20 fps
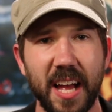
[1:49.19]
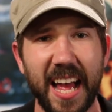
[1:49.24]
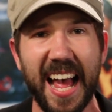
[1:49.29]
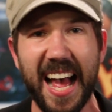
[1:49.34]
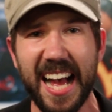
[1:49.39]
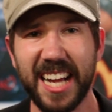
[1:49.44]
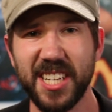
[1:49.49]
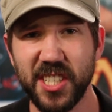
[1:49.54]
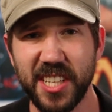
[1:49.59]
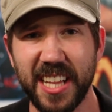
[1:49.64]

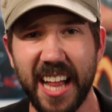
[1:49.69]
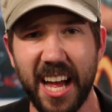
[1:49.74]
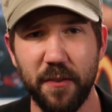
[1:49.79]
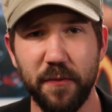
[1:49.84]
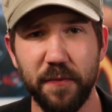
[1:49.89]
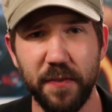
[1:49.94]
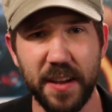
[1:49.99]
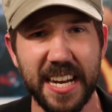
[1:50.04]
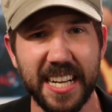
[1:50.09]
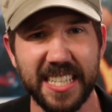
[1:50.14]

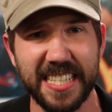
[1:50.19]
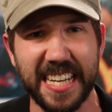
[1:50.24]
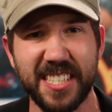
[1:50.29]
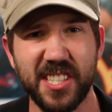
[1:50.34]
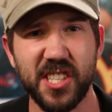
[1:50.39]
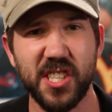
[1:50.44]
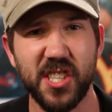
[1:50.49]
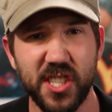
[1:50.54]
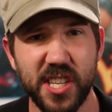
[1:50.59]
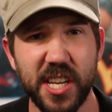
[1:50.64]
Ashcloud Phoenix has
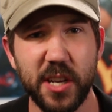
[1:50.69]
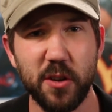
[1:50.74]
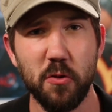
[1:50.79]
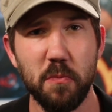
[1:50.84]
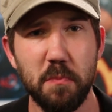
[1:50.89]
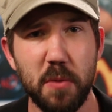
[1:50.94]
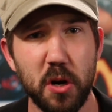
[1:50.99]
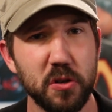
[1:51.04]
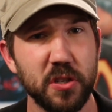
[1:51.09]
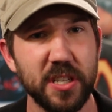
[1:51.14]
the single
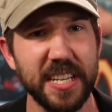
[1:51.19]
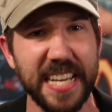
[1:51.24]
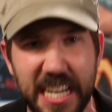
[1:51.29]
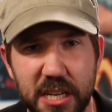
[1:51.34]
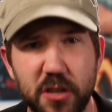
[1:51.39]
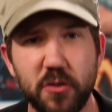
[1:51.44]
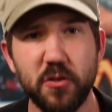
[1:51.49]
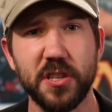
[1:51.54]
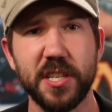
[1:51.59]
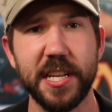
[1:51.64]
most
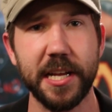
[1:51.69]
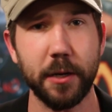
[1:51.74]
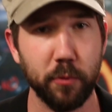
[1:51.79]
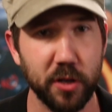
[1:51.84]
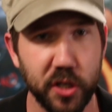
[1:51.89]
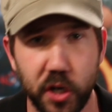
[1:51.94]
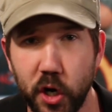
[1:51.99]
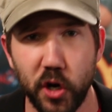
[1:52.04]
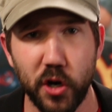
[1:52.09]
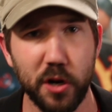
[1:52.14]
interesting
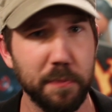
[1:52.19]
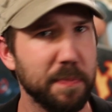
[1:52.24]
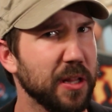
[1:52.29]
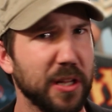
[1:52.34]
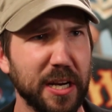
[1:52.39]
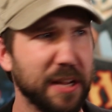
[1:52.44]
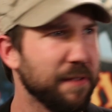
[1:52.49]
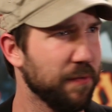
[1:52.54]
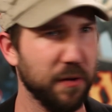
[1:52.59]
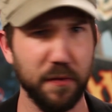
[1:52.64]
return
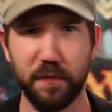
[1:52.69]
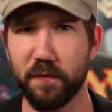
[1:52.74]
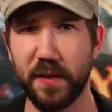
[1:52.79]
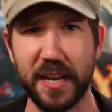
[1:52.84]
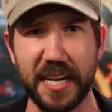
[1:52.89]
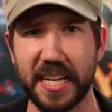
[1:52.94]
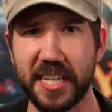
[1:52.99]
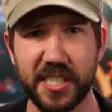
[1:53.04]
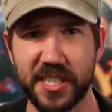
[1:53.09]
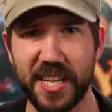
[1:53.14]
ability for a
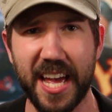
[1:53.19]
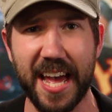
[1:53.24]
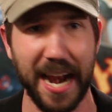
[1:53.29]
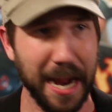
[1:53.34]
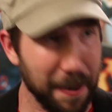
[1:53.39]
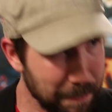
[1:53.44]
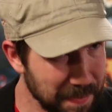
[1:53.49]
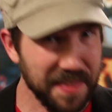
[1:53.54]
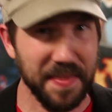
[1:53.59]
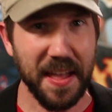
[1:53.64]
Phoenix yet.
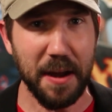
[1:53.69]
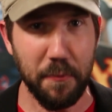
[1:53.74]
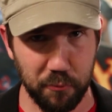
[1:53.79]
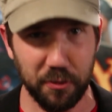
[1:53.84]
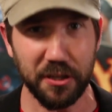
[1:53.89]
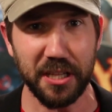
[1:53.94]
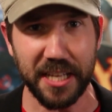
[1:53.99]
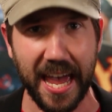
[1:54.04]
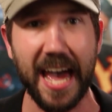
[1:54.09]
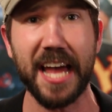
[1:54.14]
I mean, they
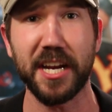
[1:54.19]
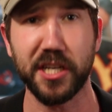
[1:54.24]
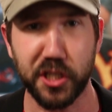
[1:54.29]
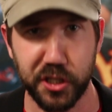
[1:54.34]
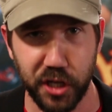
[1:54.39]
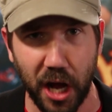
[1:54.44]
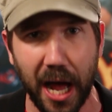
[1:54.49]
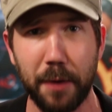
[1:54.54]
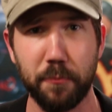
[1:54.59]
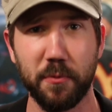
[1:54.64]
really had a
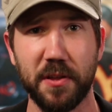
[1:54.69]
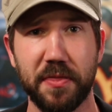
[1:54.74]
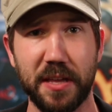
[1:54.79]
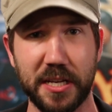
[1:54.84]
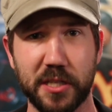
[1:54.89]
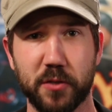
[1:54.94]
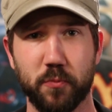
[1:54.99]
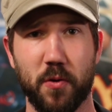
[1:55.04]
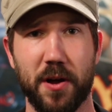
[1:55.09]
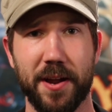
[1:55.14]
shot with
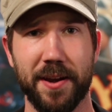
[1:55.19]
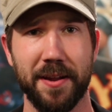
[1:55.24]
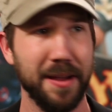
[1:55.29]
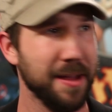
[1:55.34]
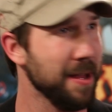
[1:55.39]
this one.